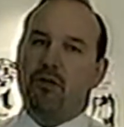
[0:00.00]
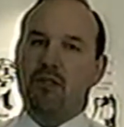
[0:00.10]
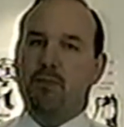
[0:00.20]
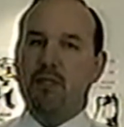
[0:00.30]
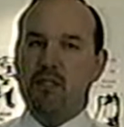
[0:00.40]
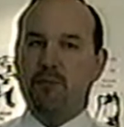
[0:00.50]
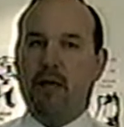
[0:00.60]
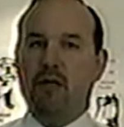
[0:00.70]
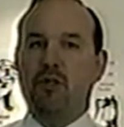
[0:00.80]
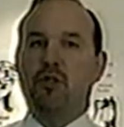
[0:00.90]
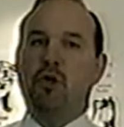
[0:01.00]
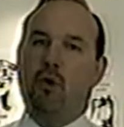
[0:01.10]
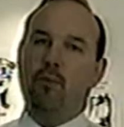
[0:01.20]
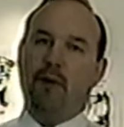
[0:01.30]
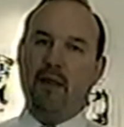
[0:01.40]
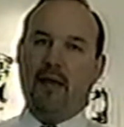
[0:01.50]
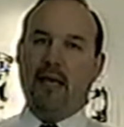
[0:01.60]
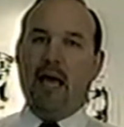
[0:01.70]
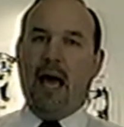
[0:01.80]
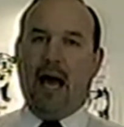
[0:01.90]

and his business manager told me that